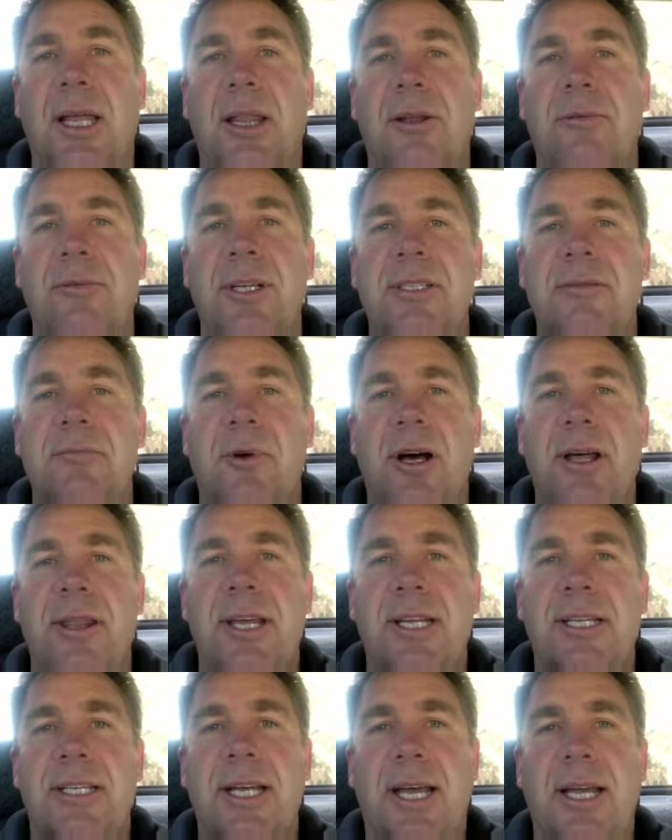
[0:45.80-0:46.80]
The reason why
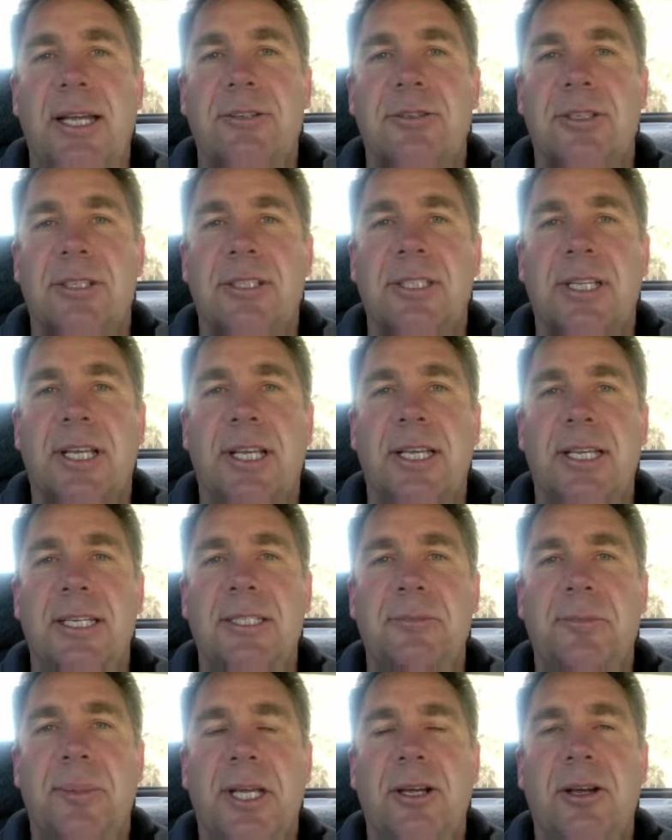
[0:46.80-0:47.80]
they're dangerous
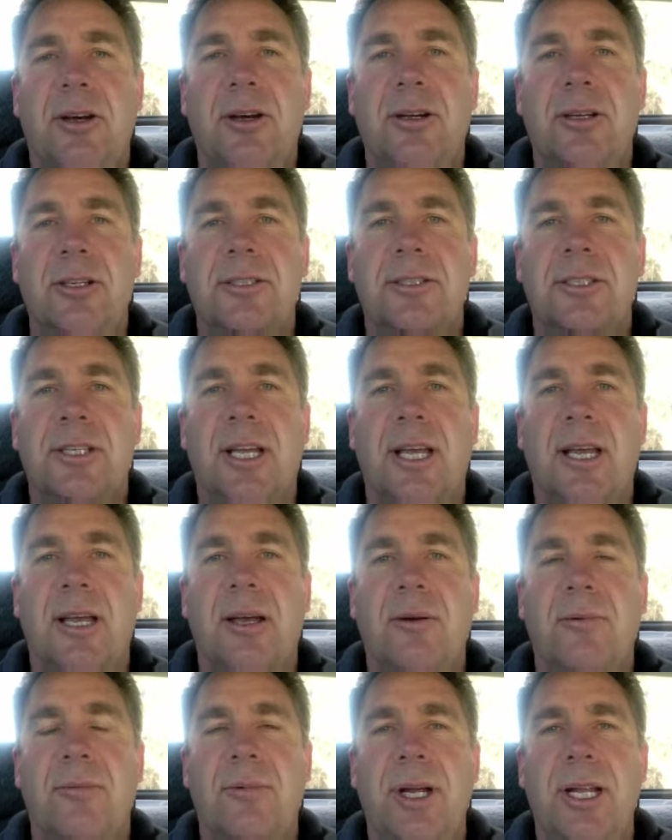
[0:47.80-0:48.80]
is because
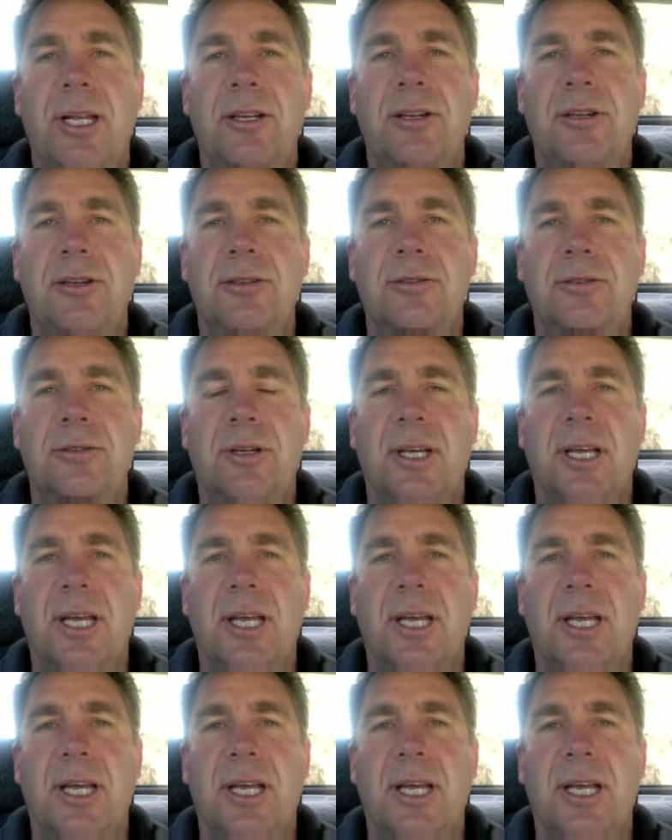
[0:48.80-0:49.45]
when you